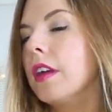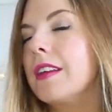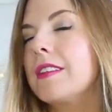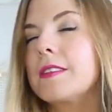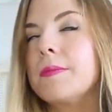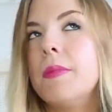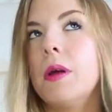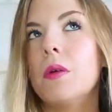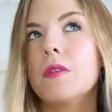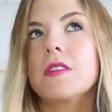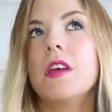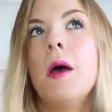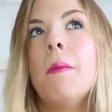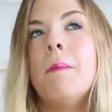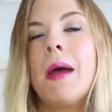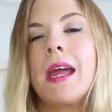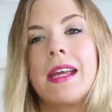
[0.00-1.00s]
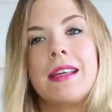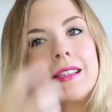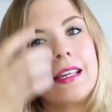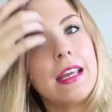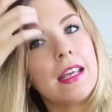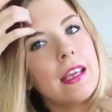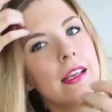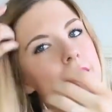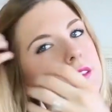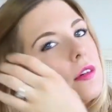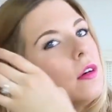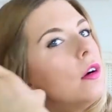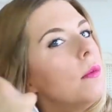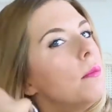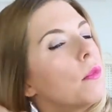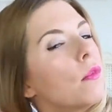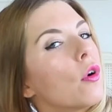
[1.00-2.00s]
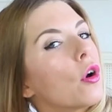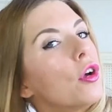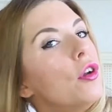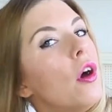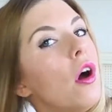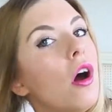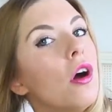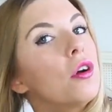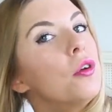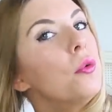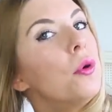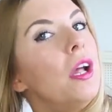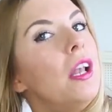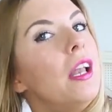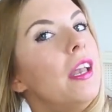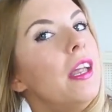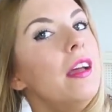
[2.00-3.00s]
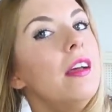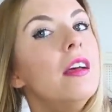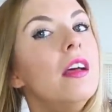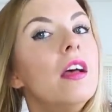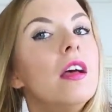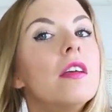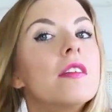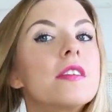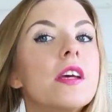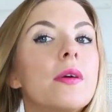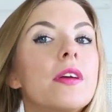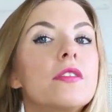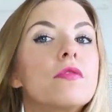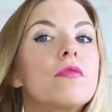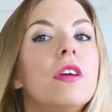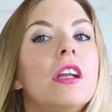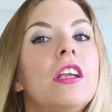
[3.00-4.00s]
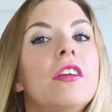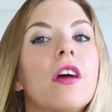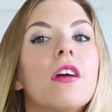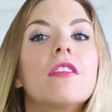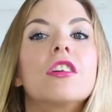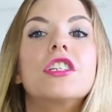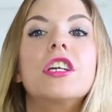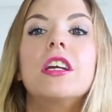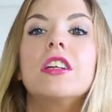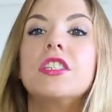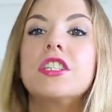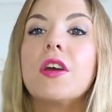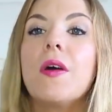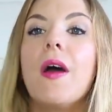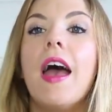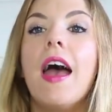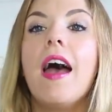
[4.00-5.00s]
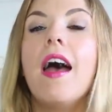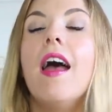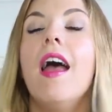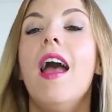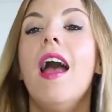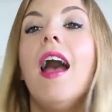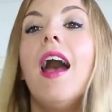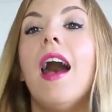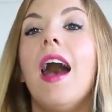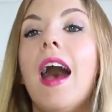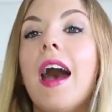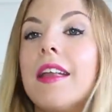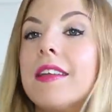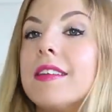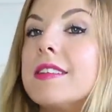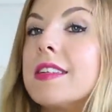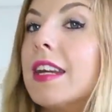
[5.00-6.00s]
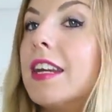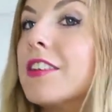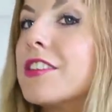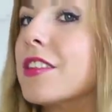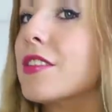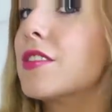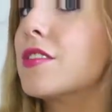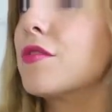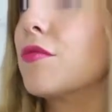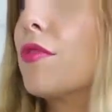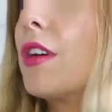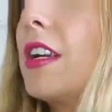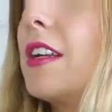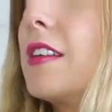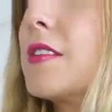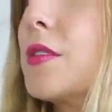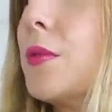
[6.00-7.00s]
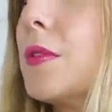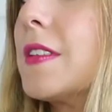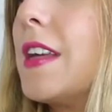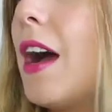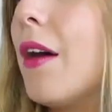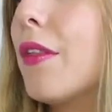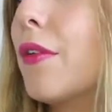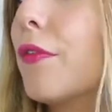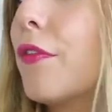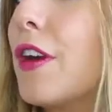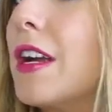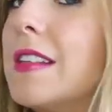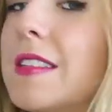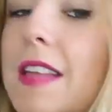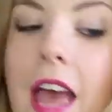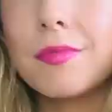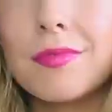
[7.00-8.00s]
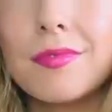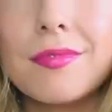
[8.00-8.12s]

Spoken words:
It smells amazing. It's got Moroccan argan oil in it, so it's really nourishing to your hair, and it just really sorts out the frizz.